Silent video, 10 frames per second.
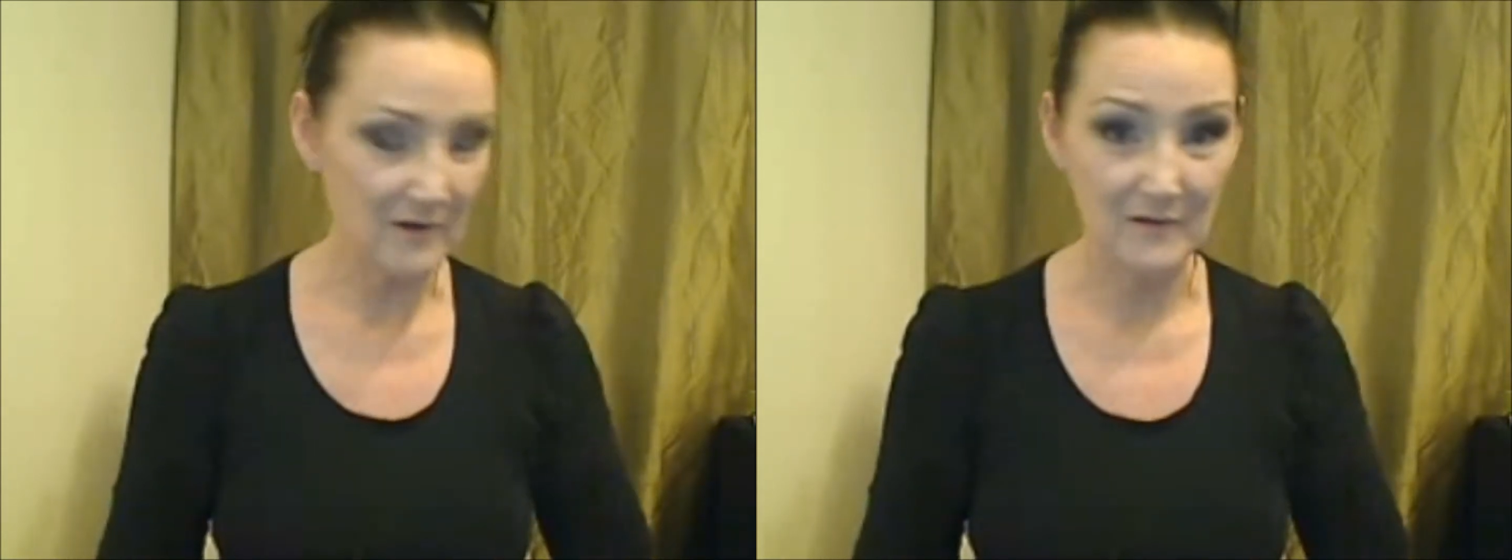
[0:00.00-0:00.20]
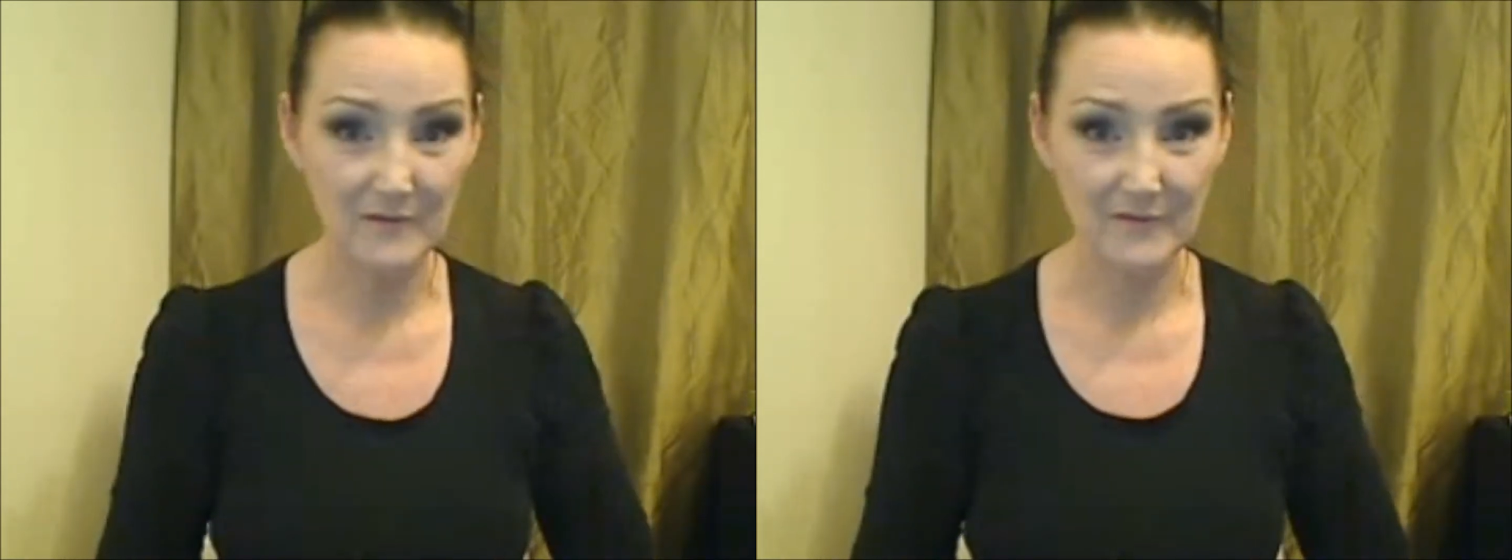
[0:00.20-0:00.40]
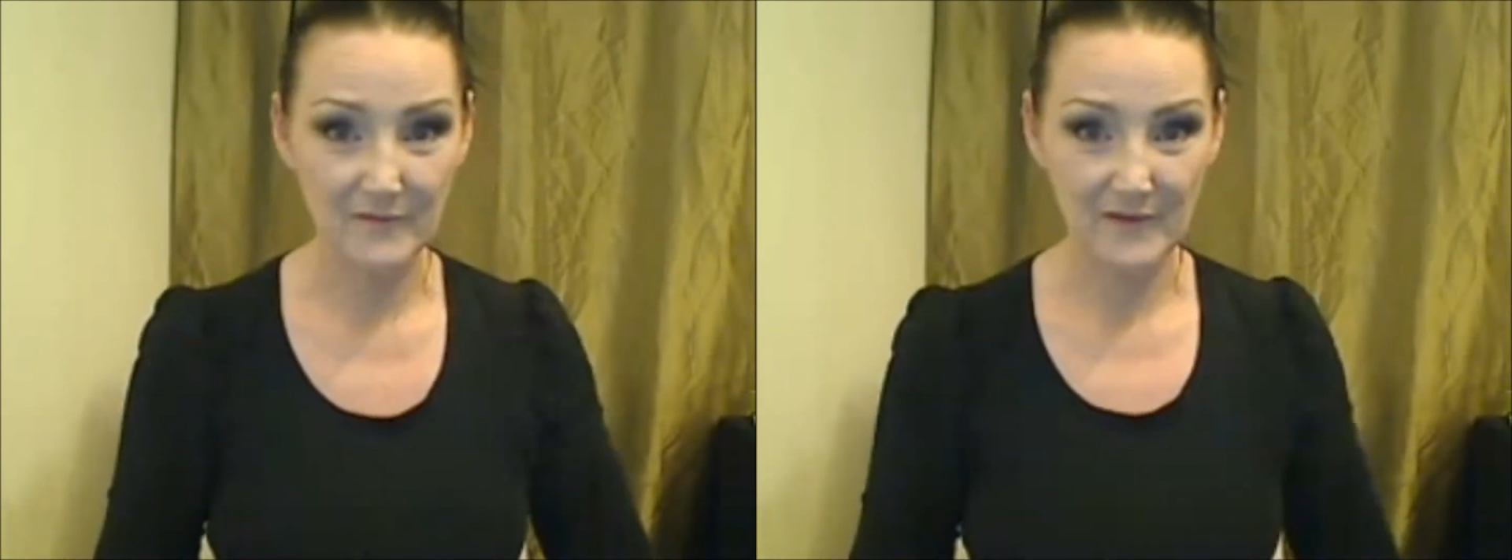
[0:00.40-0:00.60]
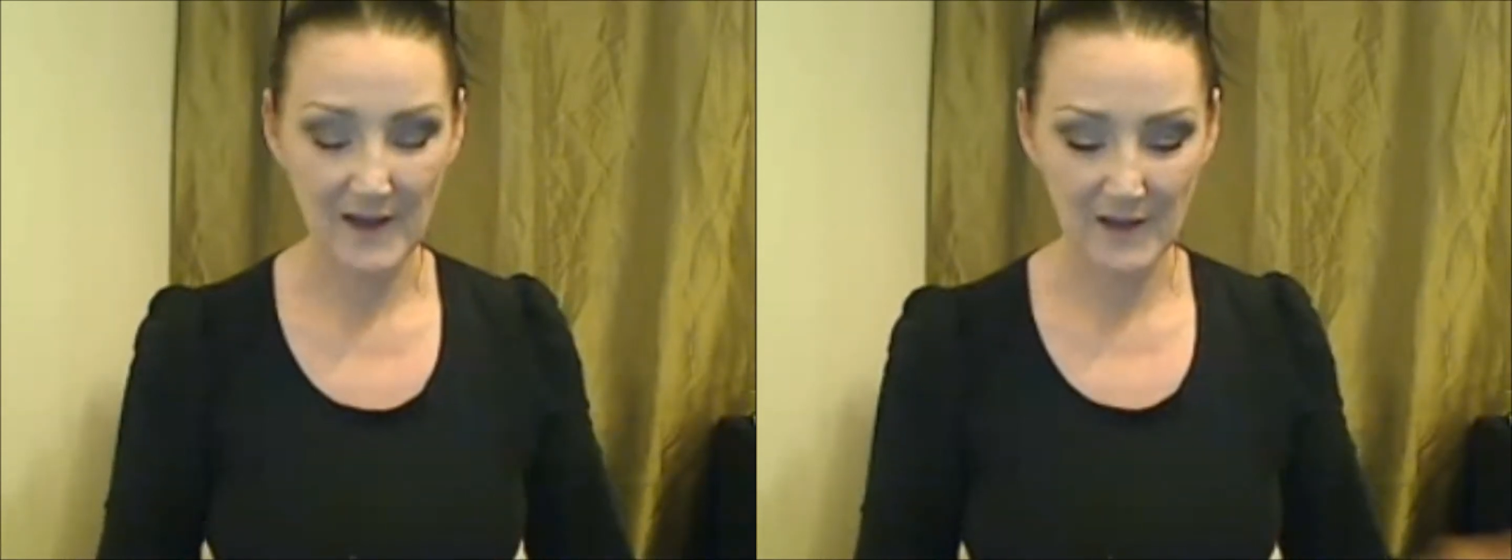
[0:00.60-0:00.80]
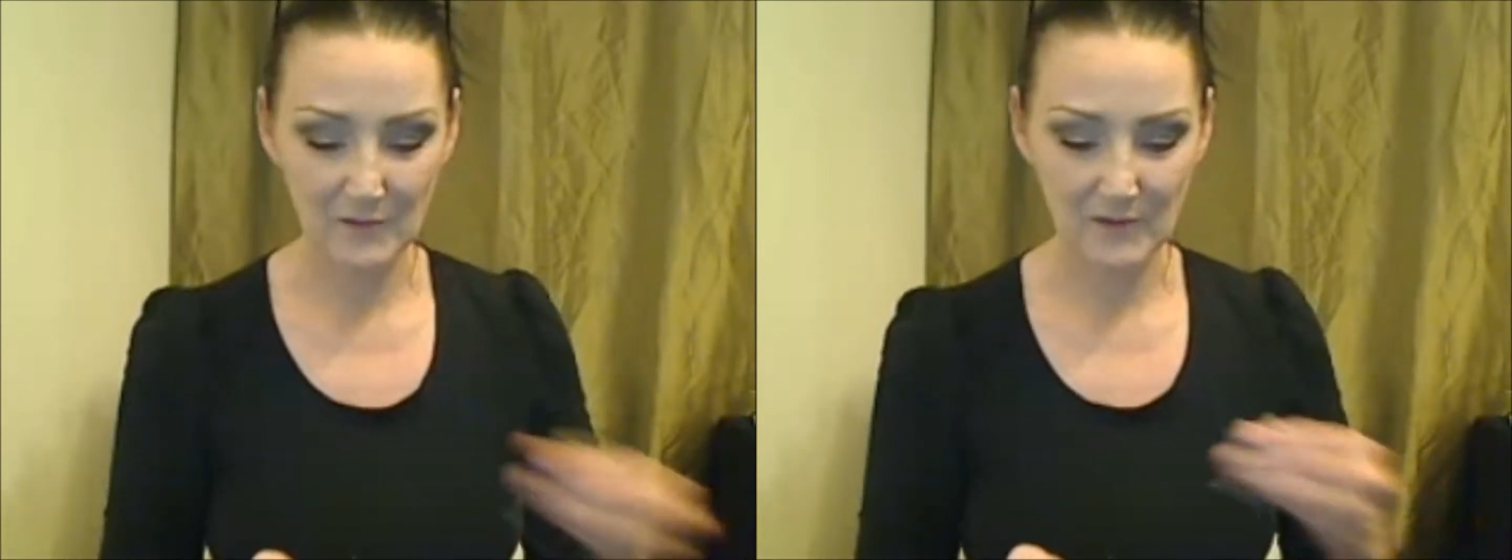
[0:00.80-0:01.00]
of
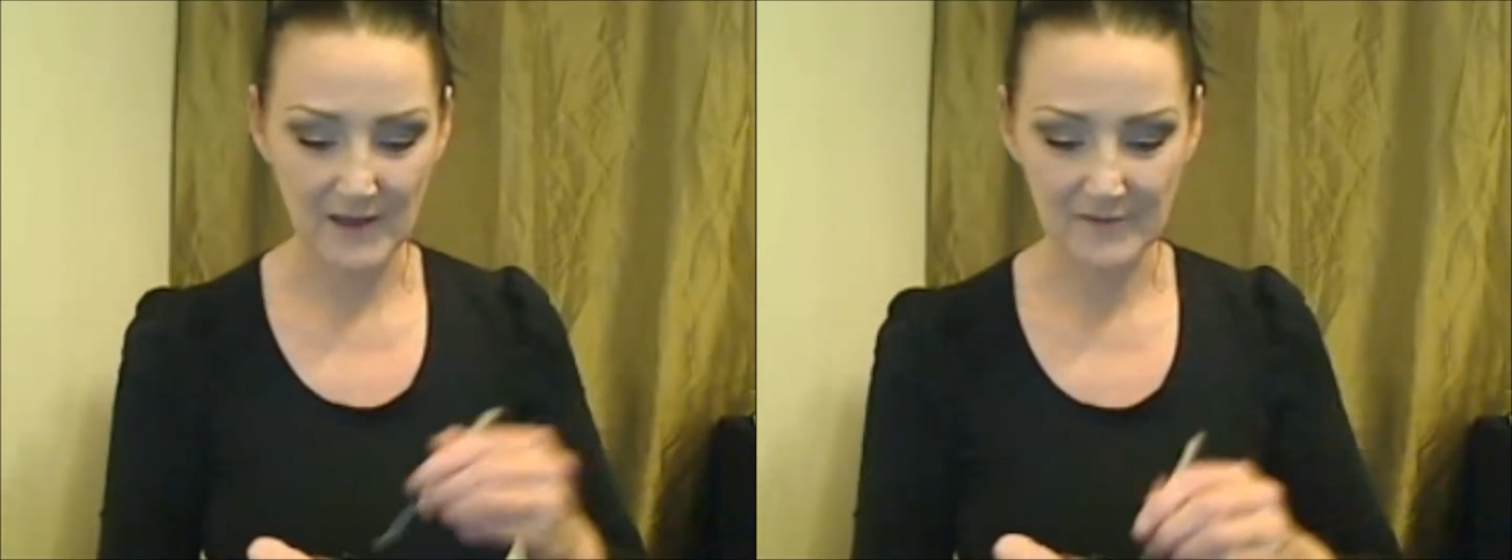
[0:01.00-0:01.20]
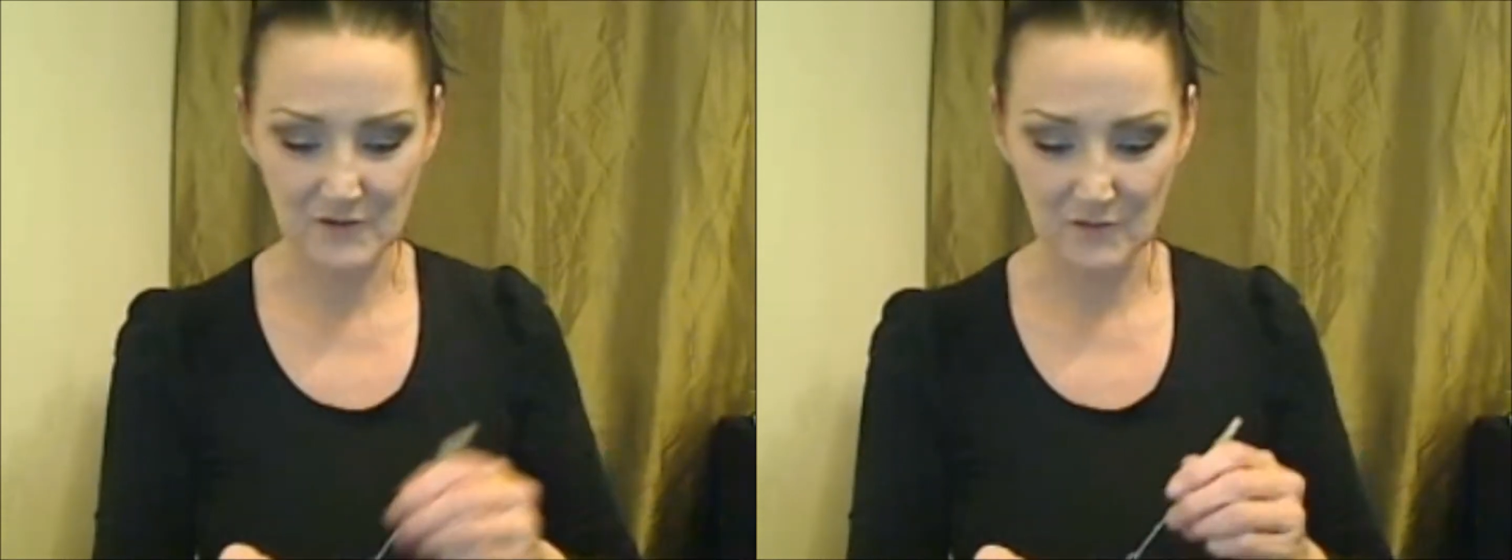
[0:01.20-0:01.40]
aloe left.